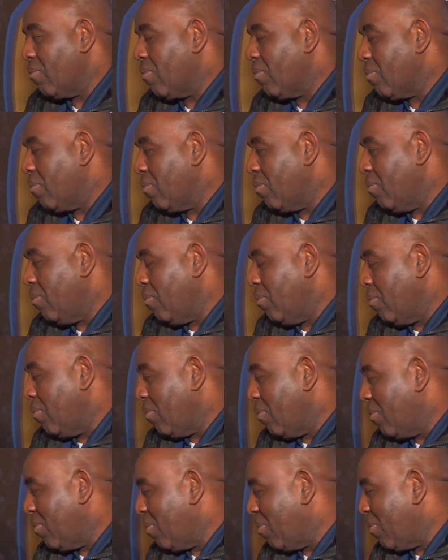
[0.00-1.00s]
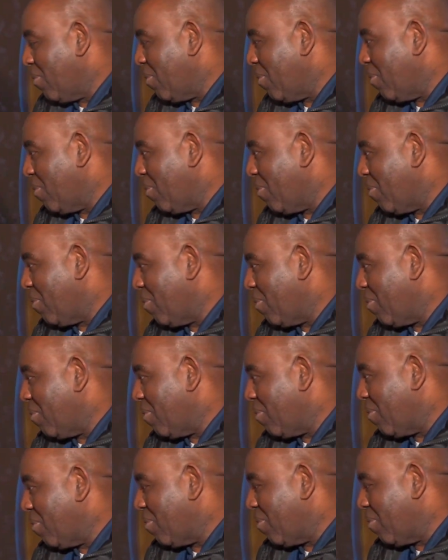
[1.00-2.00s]

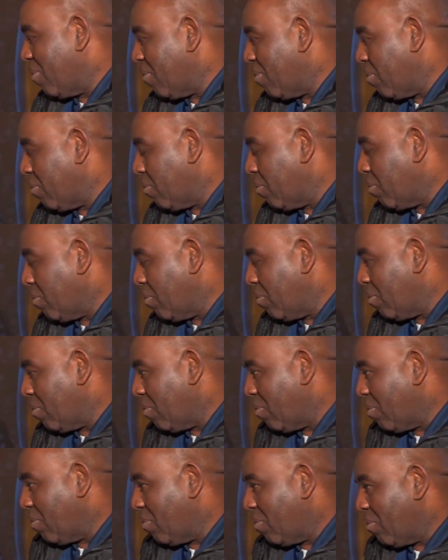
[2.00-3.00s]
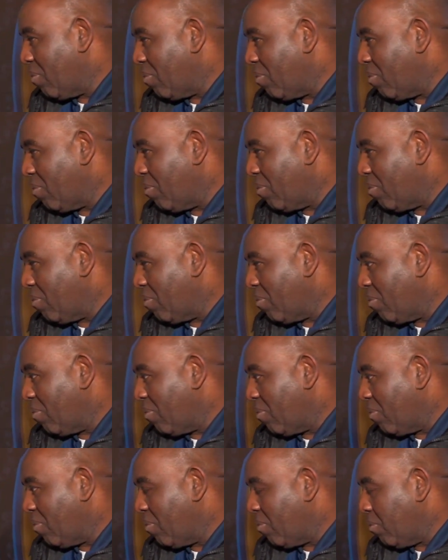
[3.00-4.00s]

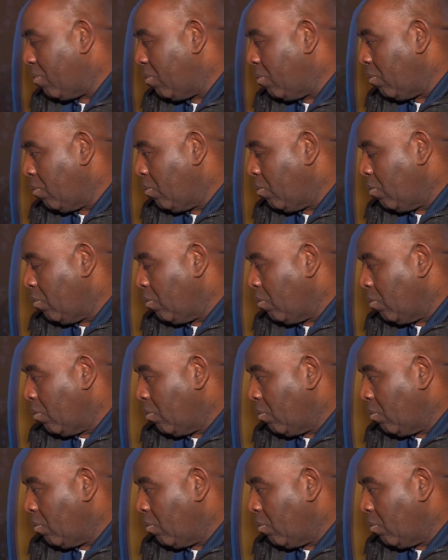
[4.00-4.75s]
No words are spoken by the person on screen.